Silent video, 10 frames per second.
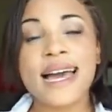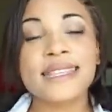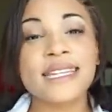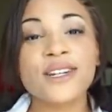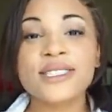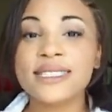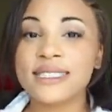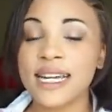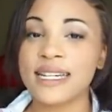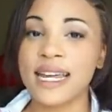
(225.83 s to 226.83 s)
And then on
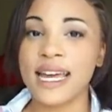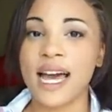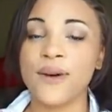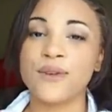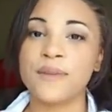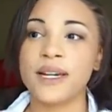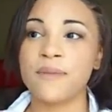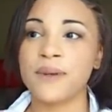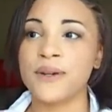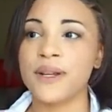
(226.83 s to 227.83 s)
Sunday I will be
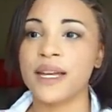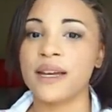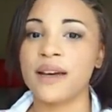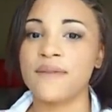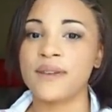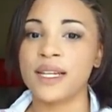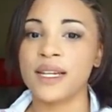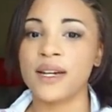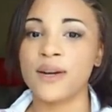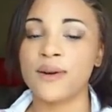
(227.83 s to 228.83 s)
uploading a
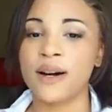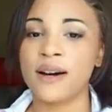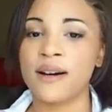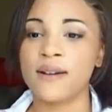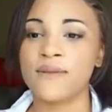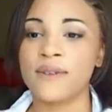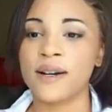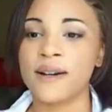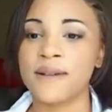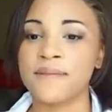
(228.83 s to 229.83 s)
video of
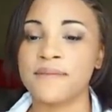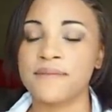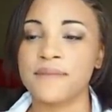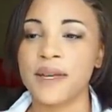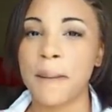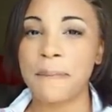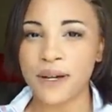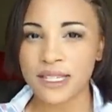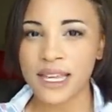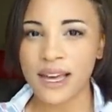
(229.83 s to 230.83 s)
um, a
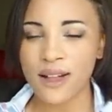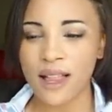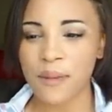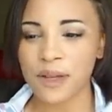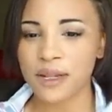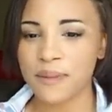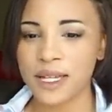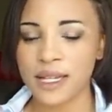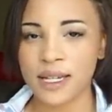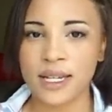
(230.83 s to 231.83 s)
book sale. I'm going to
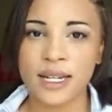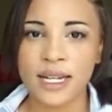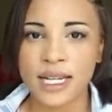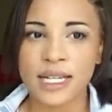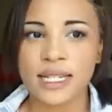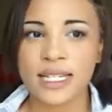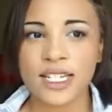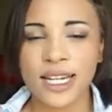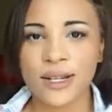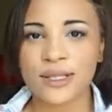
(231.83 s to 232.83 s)
be
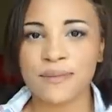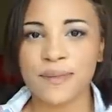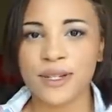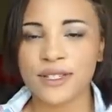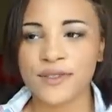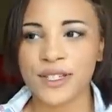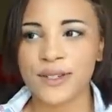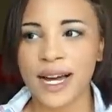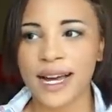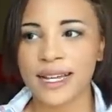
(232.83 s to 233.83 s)
dishing out some books for you
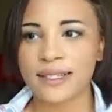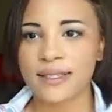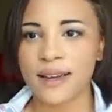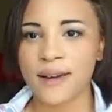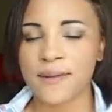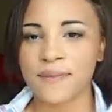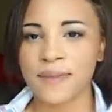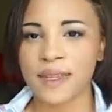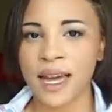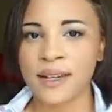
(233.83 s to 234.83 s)
guys,
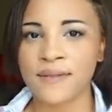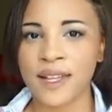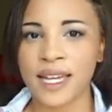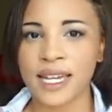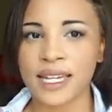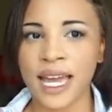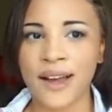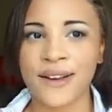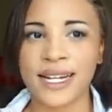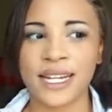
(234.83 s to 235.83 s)
um, kind of like
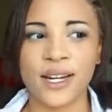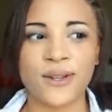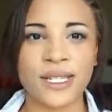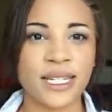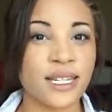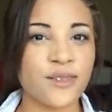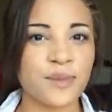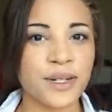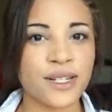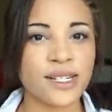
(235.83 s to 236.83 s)
Karen in O C D of
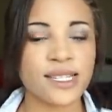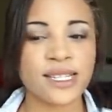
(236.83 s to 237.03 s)
Books.